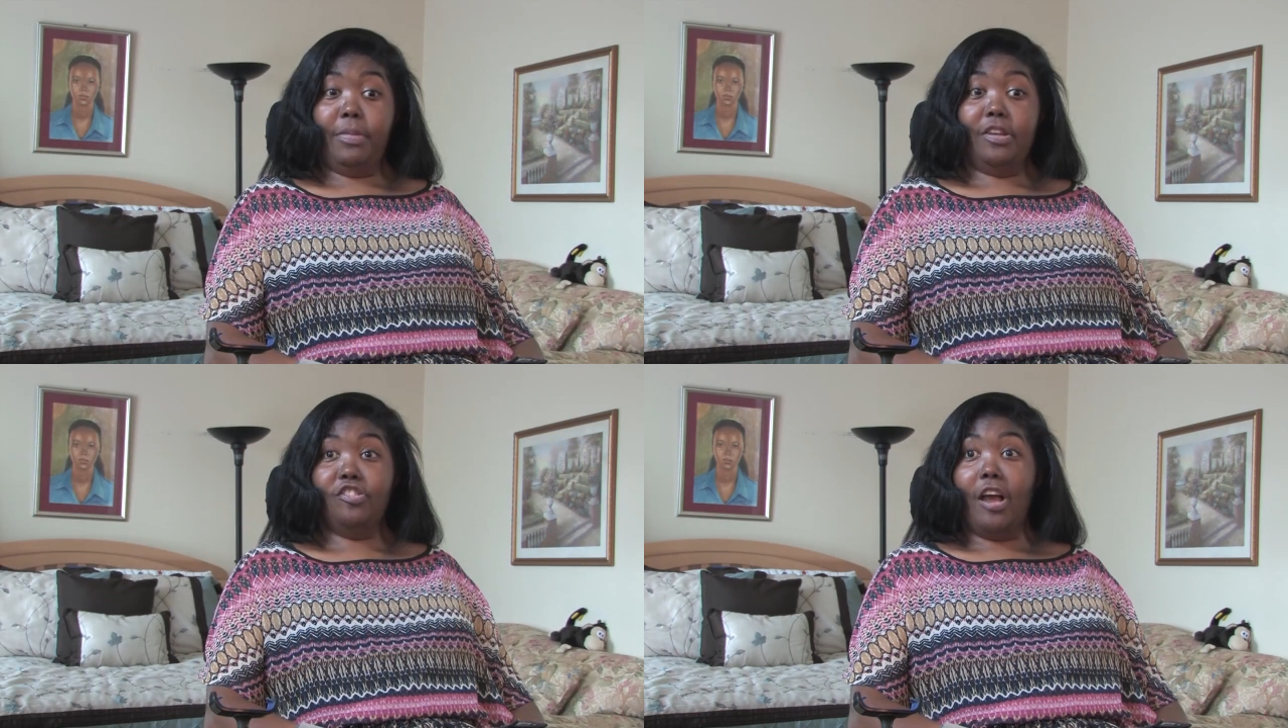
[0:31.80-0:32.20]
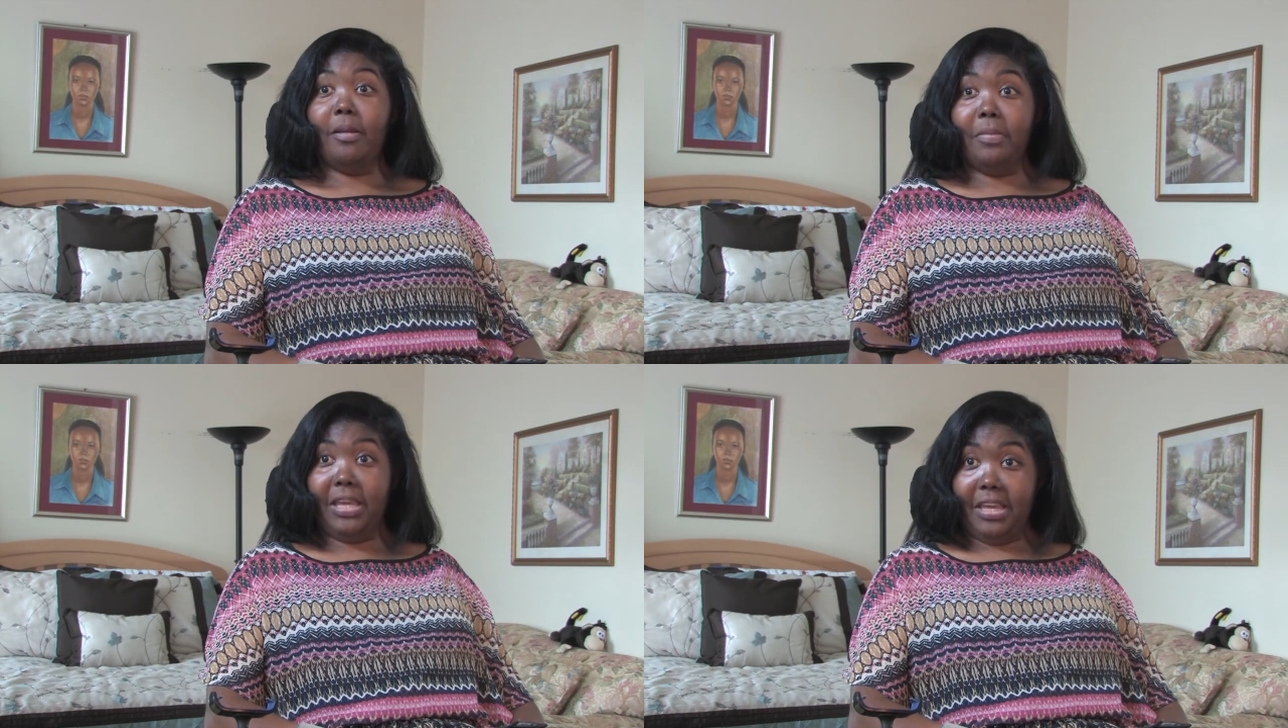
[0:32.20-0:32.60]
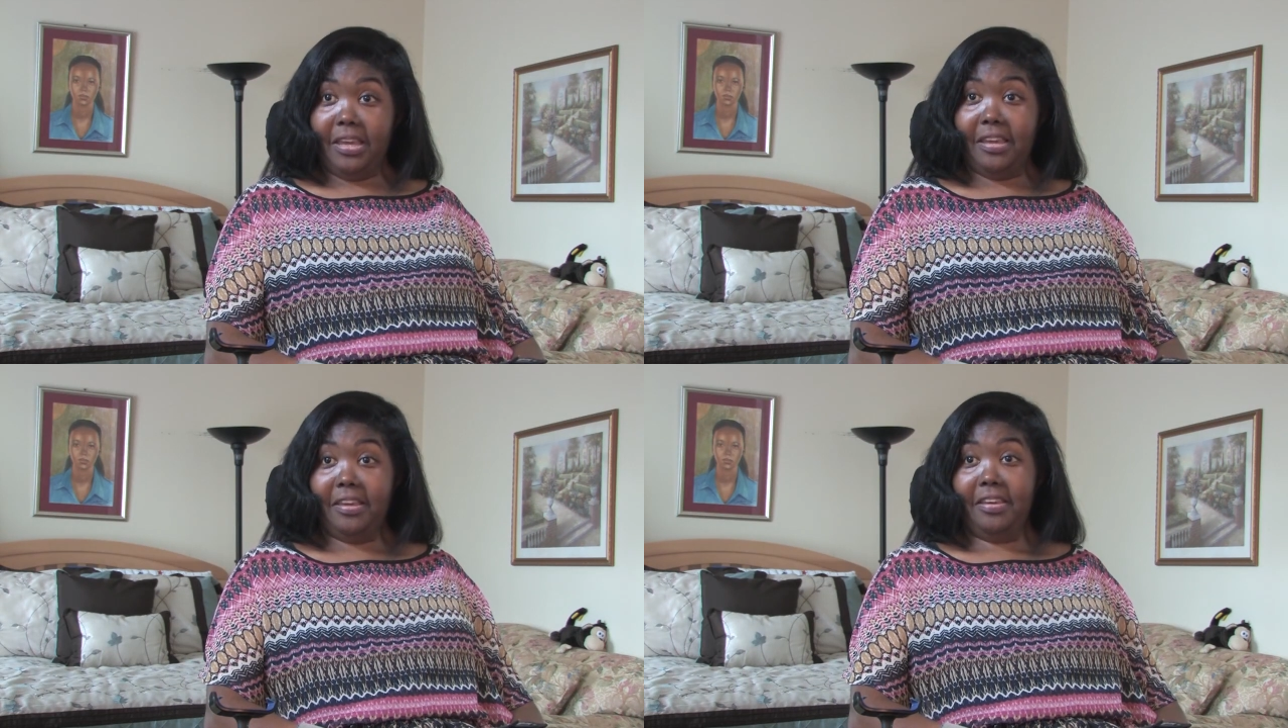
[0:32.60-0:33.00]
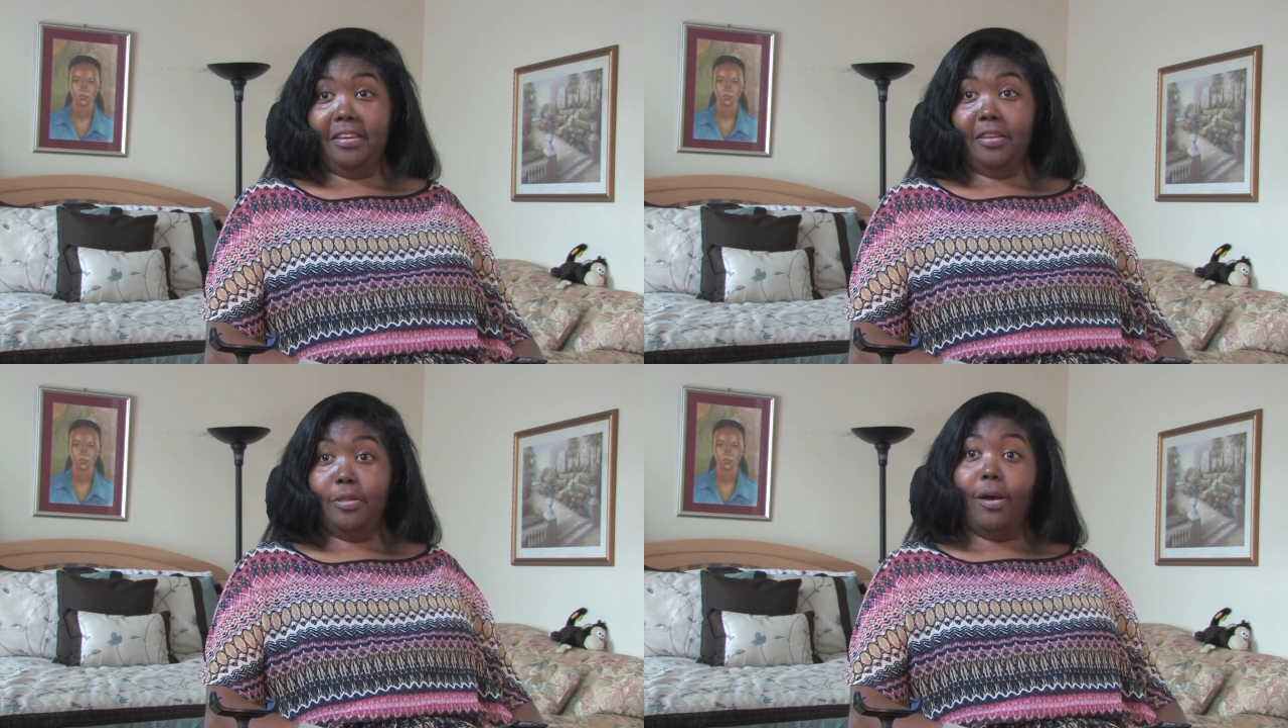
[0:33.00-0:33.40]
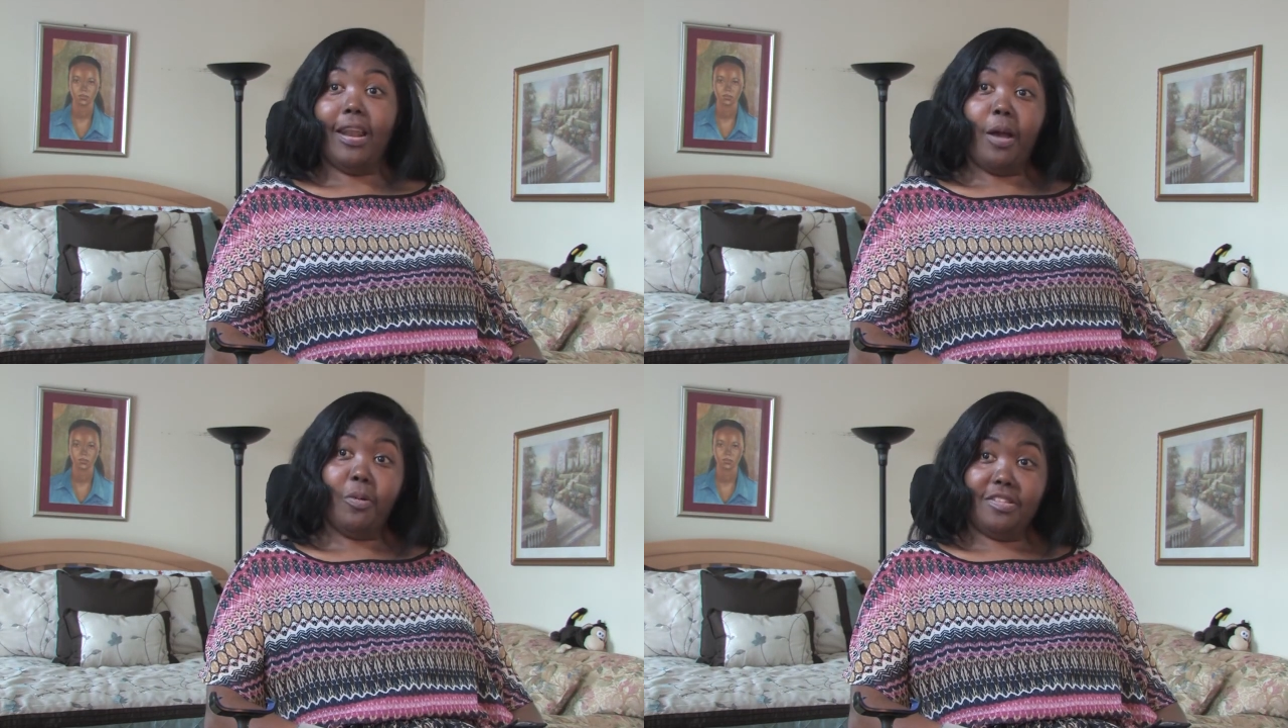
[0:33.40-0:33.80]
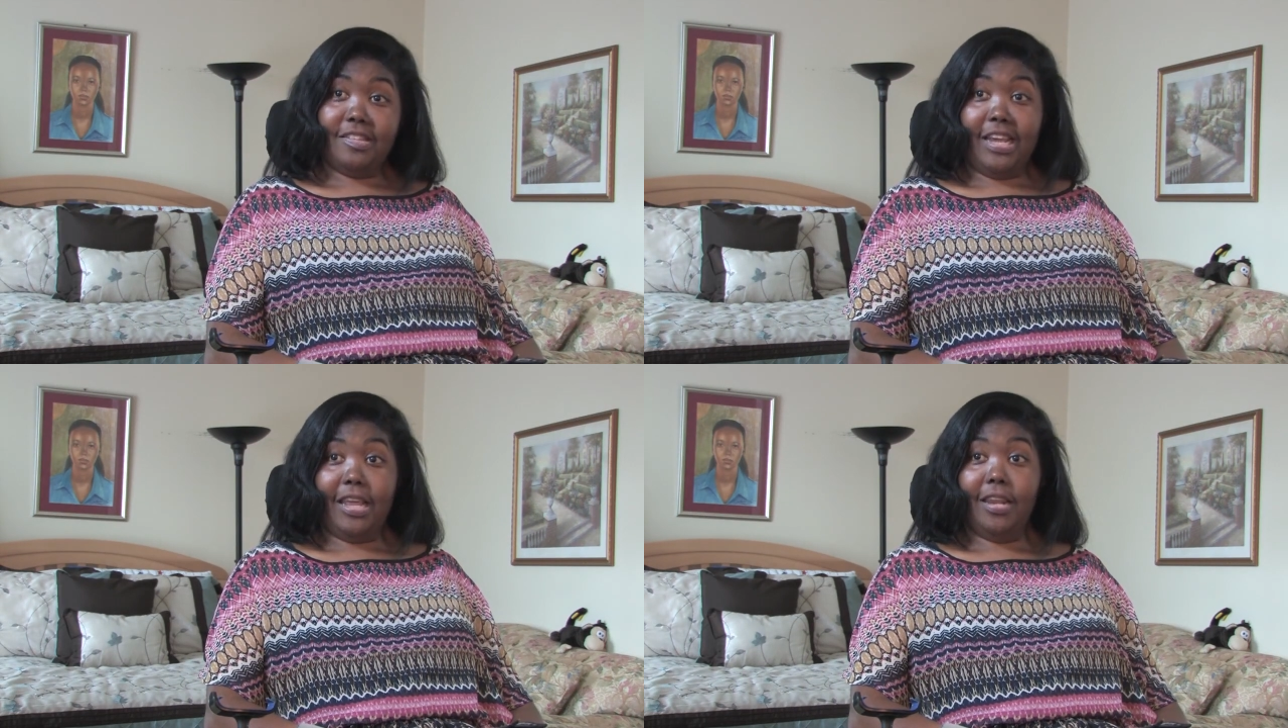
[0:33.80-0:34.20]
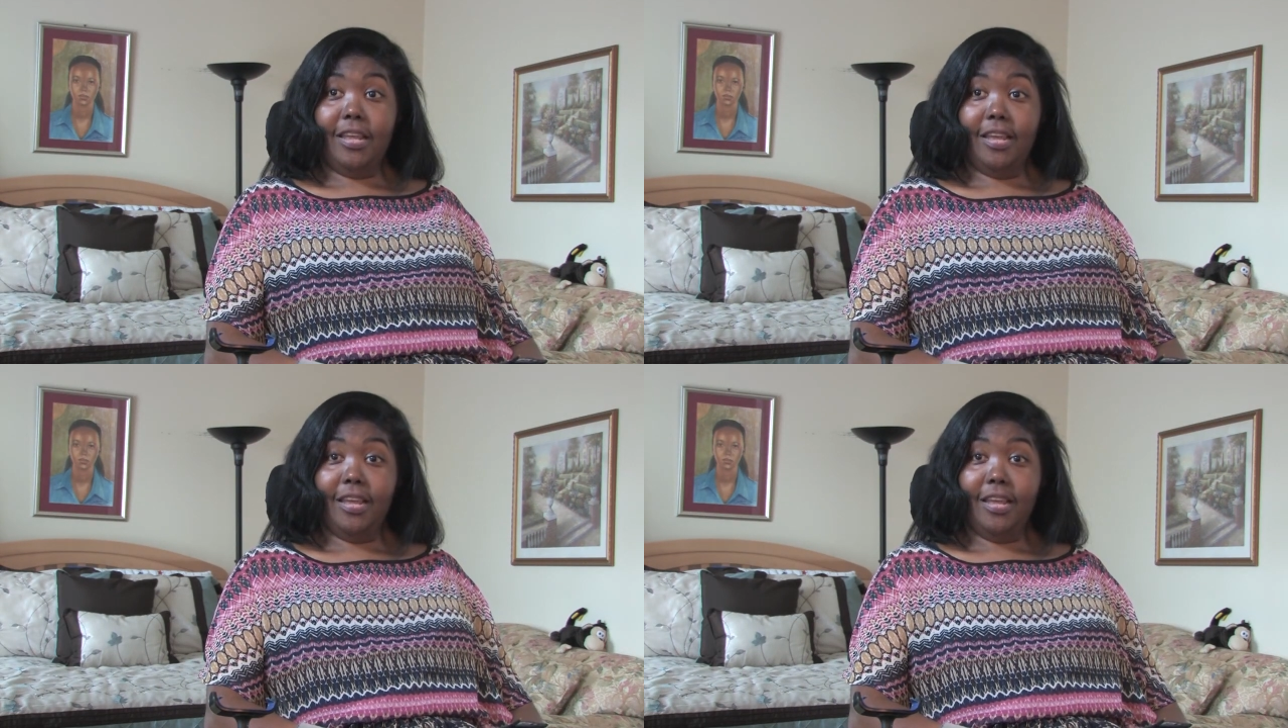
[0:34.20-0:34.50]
in, shot me, thought I was dead,